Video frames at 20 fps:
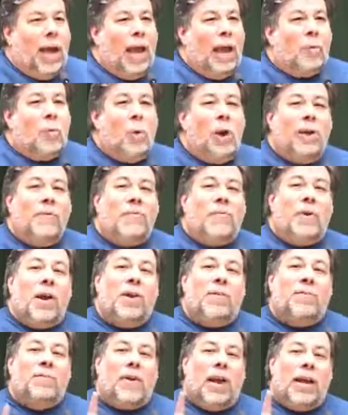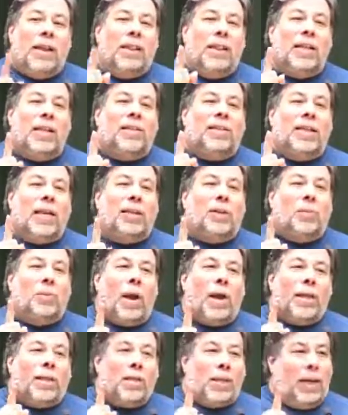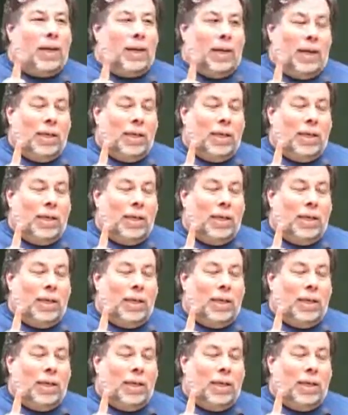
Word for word: And one friend finally said the right thing.